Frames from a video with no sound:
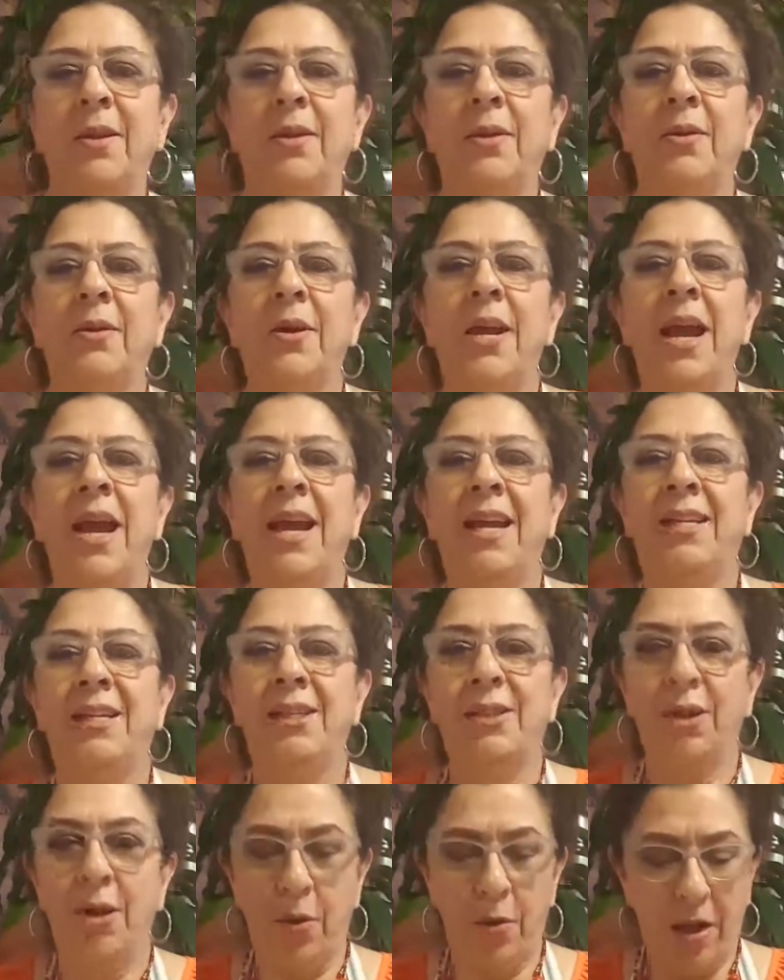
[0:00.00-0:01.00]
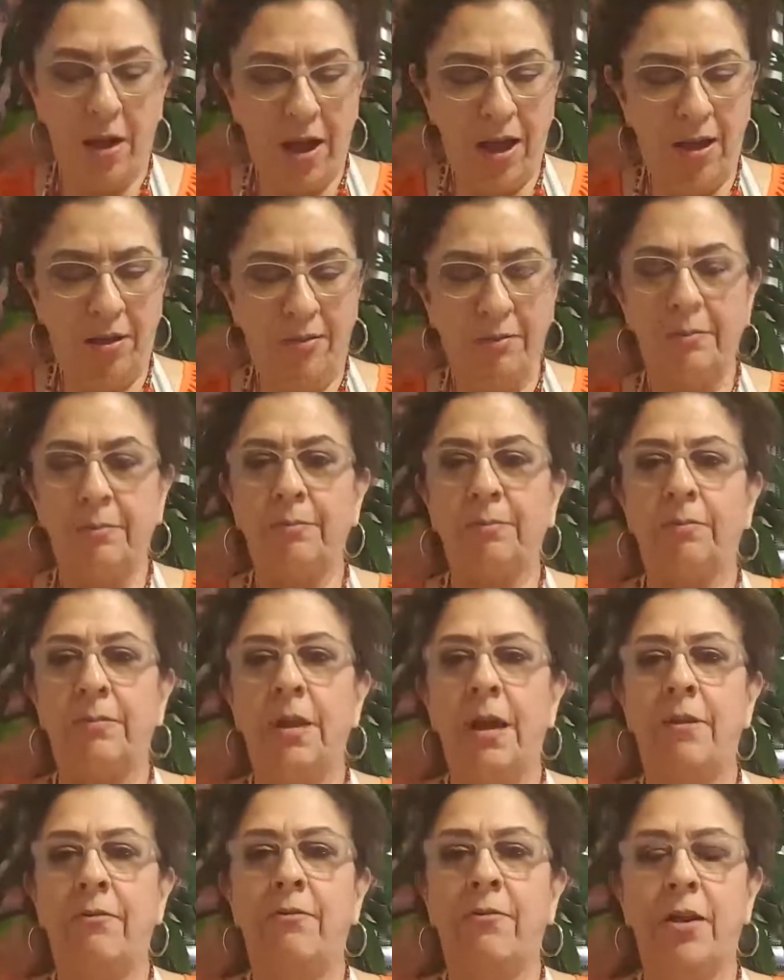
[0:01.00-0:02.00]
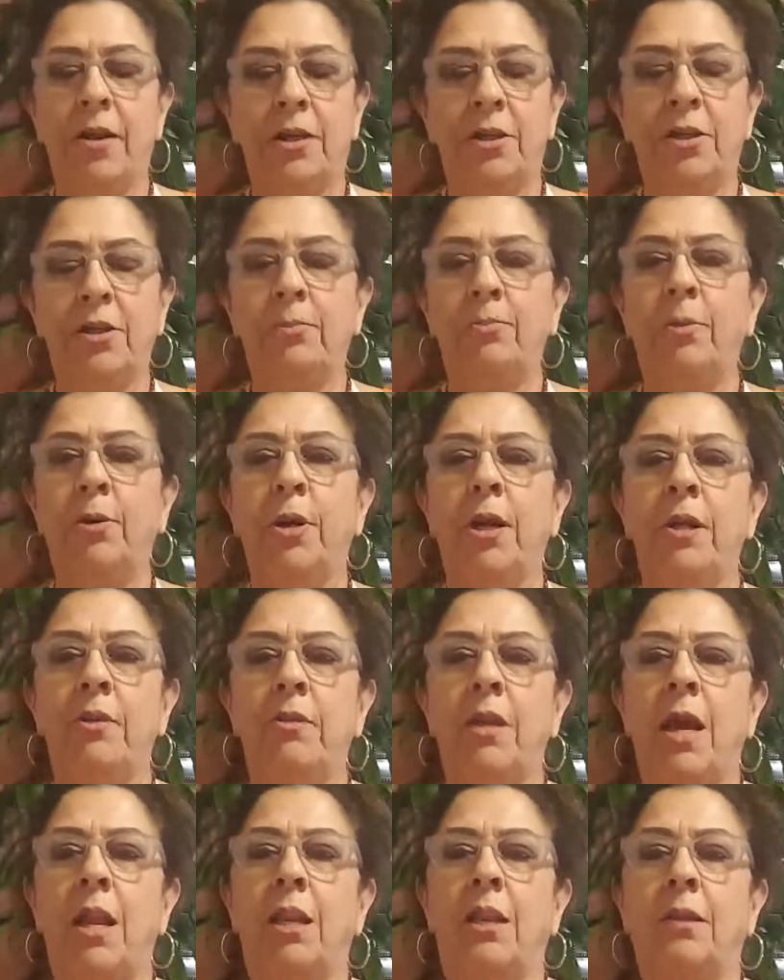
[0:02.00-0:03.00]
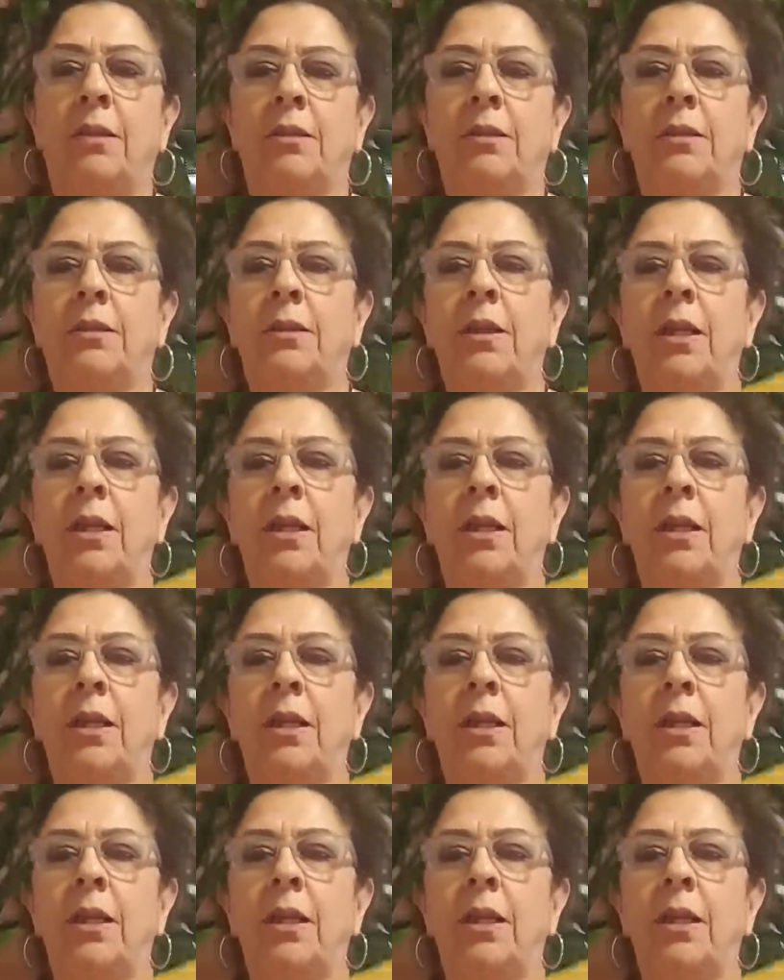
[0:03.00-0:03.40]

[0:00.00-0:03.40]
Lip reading: Okay, so I finished putting that little